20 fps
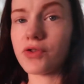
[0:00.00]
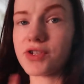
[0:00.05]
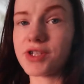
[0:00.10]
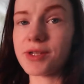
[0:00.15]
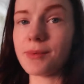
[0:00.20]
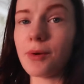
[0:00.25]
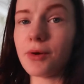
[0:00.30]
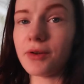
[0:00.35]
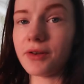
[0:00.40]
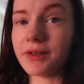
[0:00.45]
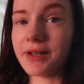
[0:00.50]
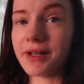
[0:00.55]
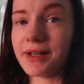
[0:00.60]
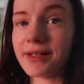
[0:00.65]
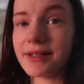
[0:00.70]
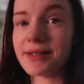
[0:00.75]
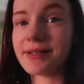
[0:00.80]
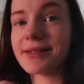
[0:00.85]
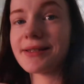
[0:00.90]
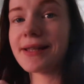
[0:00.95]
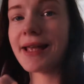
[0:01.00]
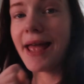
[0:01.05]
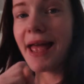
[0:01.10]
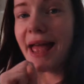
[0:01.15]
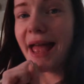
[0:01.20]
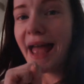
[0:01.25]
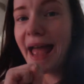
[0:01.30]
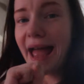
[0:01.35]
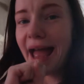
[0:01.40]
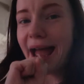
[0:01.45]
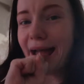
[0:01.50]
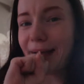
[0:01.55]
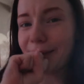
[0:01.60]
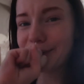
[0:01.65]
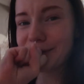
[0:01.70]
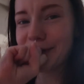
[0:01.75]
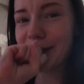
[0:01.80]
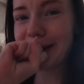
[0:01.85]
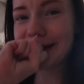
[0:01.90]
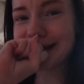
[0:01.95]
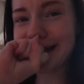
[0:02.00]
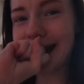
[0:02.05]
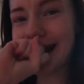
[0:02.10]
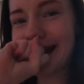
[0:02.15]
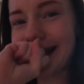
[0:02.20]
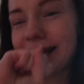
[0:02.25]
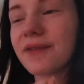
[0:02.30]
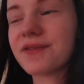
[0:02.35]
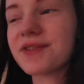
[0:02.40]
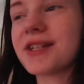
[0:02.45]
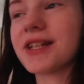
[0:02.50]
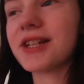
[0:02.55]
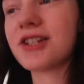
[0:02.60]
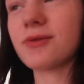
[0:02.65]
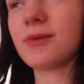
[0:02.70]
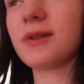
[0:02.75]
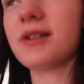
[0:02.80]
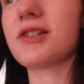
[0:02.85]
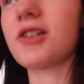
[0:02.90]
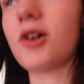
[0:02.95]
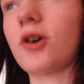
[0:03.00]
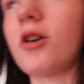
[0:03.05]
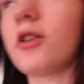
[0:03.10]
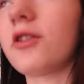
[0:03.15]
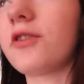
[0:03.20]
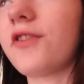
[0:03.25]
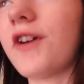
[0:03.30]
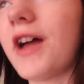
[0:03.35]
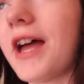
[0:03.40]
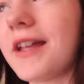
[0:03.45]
the summer holidays we have six weeks off